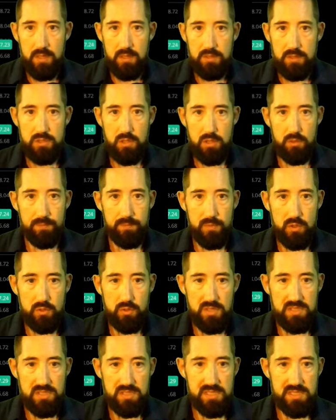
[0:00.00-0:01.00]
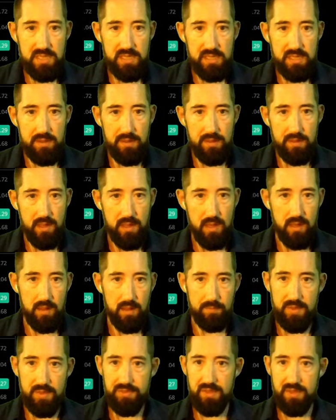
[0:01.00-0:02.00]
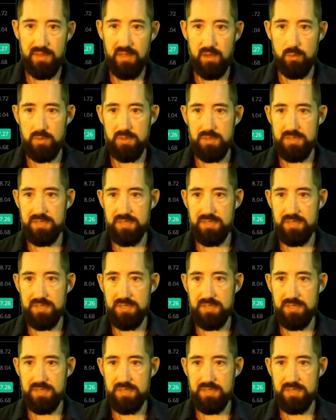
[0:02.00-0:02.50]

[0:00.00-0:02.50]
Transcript: So you can see uh, the thing that was